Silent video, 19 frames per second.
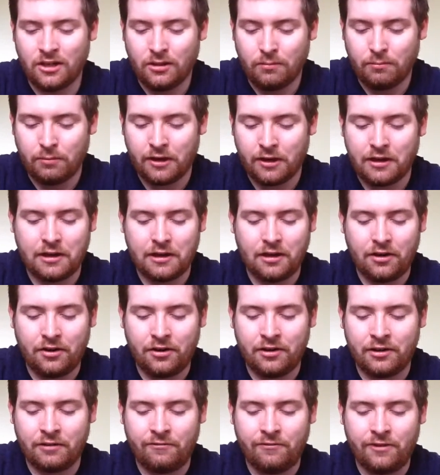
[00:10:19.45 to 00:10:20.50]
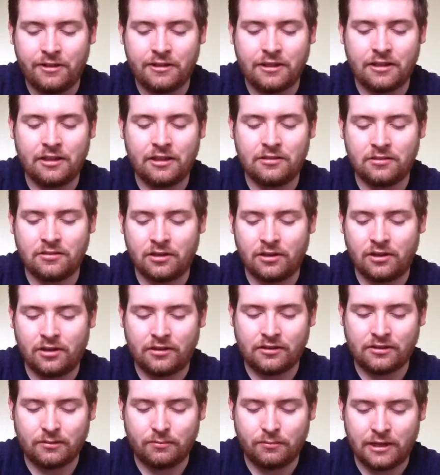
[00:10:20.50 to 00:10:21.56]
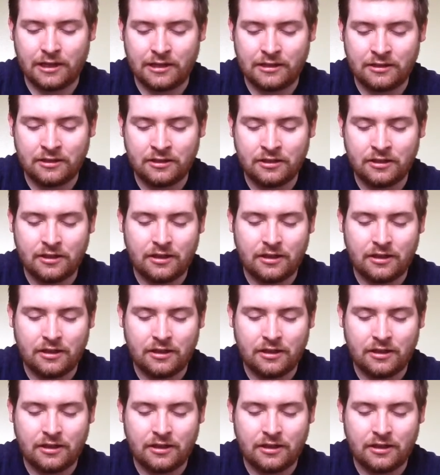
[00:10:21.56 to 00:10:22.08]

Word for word: But other than the finish, I thought it was an awesome match.